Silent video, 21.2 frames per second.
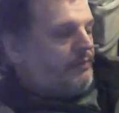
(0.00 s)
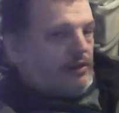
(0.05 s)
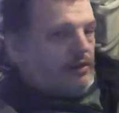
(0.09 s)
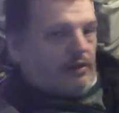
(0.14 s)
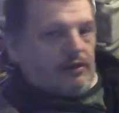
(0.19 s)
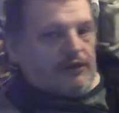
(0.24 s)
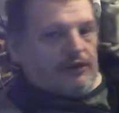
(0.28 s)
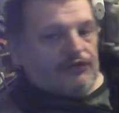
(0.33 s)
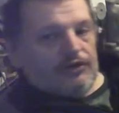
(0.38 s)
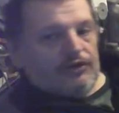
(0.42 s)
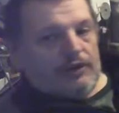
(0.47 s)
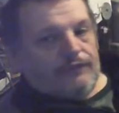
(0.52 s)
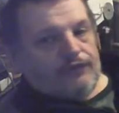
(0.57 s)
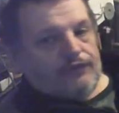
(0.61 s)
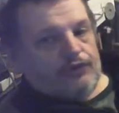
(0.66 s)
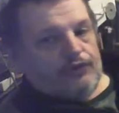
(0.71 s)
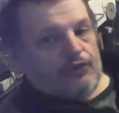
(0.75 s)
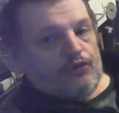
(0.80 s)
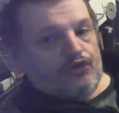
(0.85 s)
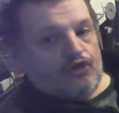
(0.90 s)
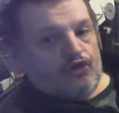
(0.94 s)
And that's another
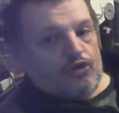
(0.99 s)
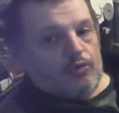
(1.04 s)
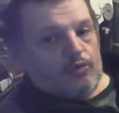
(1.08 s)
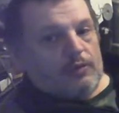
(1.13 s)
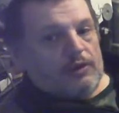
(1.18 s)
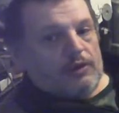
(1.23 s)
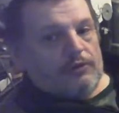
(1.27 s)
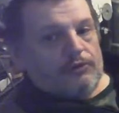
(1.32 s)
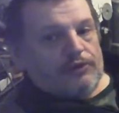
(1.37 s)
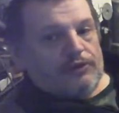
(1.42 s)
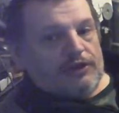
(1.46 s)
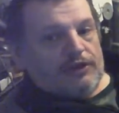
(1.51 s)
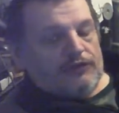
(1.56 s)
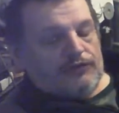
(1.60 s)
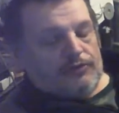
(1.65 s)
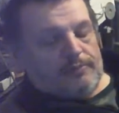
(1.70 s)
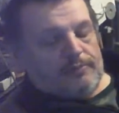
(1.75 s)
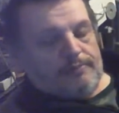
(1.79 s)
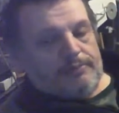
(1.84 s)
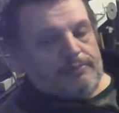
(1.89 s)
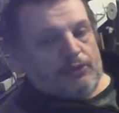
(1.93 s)
YouTuber who
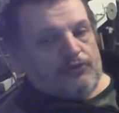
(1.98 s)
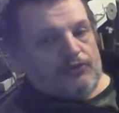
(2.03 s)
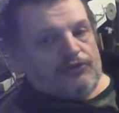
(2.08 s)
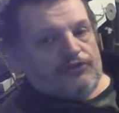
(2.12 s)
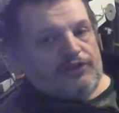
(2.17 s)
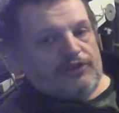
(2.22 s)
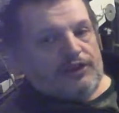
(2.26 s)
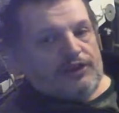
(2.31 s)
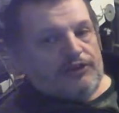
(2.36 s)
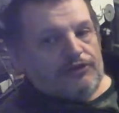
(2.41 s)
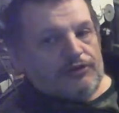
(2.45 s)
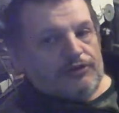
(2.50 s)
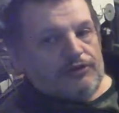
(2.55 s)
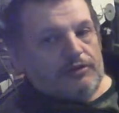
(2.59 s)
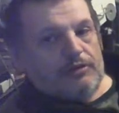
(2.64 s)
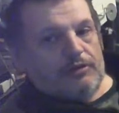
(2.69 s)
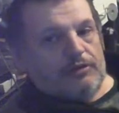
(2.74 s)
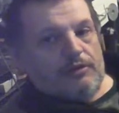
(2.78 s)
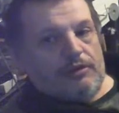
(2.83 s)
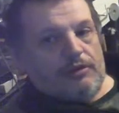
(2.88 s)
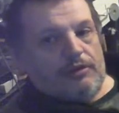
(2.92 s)
does milk detecting
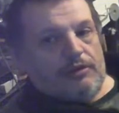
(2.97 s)
and